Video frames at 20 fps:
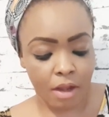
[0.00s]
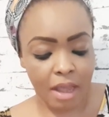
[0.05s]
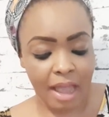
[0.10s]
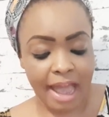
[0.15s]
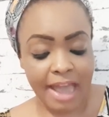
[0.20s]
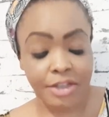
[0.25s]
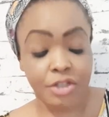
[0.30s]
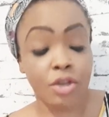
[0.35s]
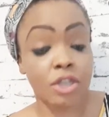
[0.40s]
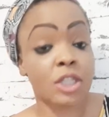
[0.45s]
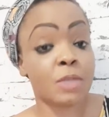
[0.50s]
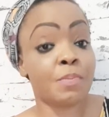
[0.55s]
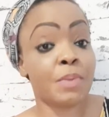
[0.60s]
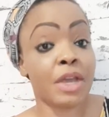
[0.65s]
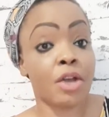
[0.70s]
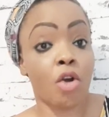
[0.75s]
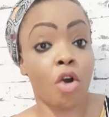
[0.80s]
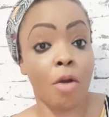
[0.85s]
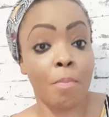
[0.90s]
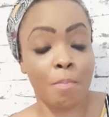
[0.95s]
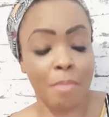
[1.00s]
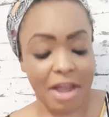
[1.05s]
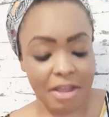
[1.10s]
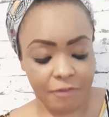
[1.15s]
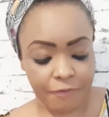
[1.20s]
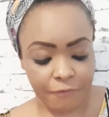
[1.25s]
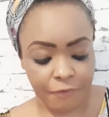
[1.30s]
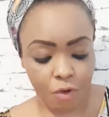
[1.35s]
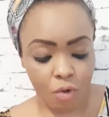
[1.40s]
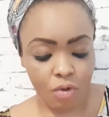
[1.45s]
I just pick up my
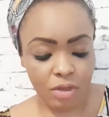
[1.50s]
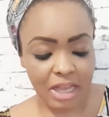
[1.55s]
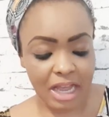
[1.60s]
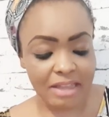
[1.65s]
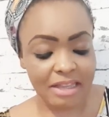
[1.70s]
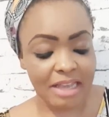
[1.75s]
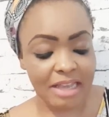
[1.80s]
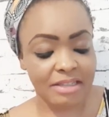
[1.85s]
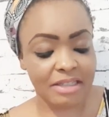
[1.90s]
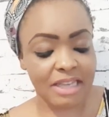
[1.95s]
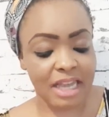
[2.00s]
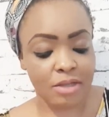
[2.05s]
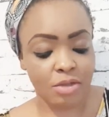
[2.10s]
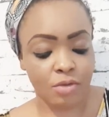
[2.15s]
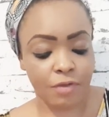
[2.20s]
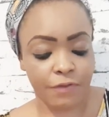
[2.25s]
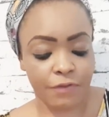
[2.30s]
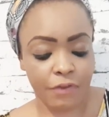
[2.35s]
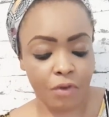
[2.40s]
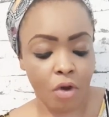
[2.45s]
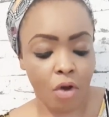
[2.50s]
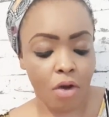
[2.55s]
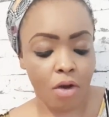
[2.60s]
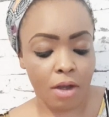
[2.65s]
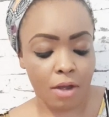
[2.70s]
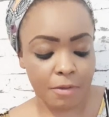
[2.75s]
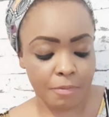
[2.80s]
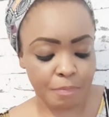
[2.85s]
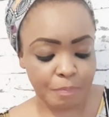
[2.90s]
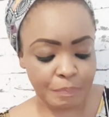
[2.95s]
phone and I start to
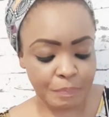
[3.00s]
vlog.